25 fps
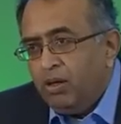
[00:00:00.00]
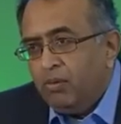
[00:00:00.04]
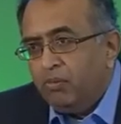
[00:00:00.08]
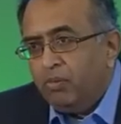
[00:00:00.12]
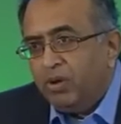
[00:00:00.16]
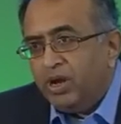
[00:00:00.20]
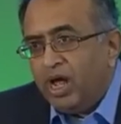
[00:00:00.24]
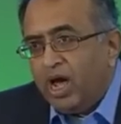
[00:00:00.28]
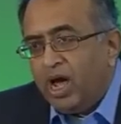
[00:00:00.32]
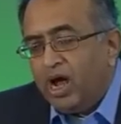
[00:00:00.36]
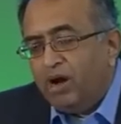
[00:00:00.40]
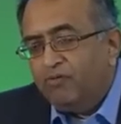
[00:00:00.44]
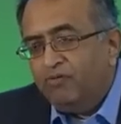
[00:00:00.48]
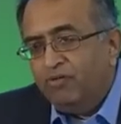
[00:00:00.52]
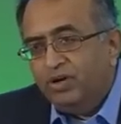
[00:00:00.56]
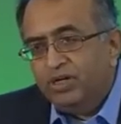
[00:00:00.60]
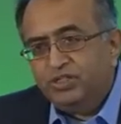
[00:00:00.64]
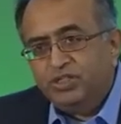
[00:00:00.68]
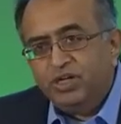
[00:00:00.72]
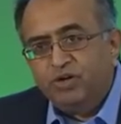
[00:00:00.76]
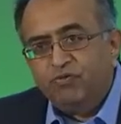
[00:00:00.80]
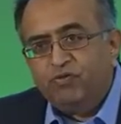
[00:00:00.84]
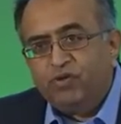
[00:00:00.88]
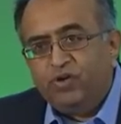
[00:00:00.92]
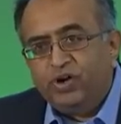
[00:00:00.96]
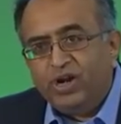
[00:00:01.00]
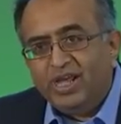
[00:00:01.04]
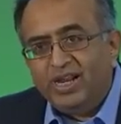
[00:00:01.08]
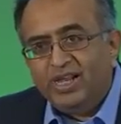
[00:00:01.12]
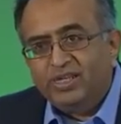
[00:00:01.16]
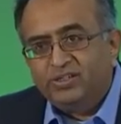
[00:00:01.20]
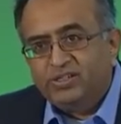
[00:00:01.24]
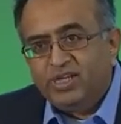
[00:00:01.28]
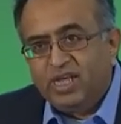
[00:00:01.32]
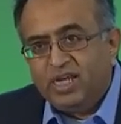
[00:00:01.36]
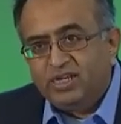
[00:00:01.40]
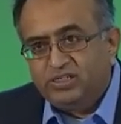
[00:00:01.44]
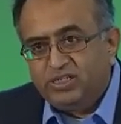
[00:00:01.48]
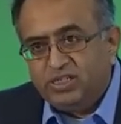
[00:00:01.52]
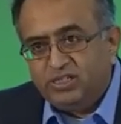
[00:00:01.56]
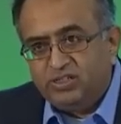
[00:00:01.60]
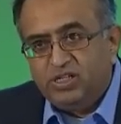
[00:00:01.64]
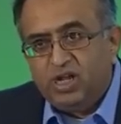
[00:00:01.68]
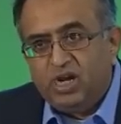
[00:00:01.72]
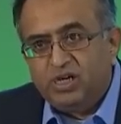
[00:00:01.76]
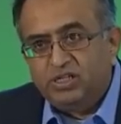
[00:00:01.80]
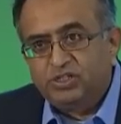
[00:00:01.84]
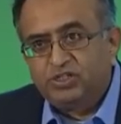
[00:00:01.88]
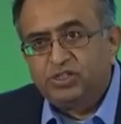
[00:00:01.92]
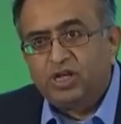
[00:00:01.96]
But our vision for NSX does
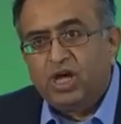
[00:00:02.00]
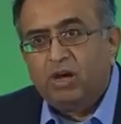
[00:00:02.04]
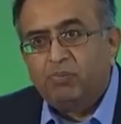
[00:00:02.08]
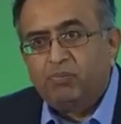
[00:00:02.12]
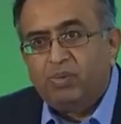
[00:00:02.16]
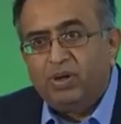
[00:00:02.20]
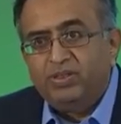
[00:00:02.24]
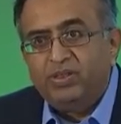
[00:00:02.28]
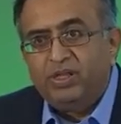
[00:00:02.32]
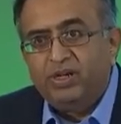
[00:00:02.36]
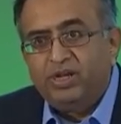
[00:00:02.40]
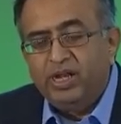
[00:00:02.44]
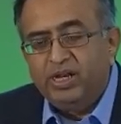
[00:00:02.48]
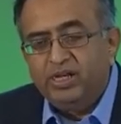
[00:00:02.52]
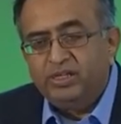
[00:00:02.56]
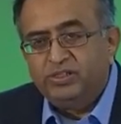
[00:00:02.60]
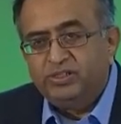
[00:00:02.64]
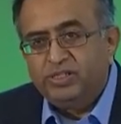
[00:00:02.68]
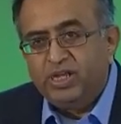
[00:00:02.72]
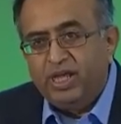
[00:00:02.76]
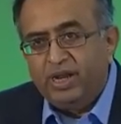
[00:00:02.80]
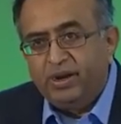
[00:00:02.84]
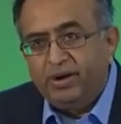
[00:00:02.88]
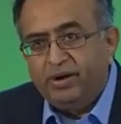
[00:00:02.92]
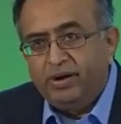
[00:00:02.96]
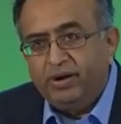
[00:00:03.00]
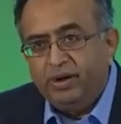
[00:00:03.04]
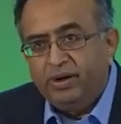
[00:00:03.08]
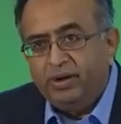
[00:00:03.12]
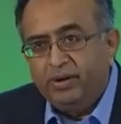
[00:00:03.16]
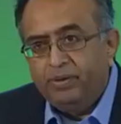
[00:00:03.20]
not stop at the data center.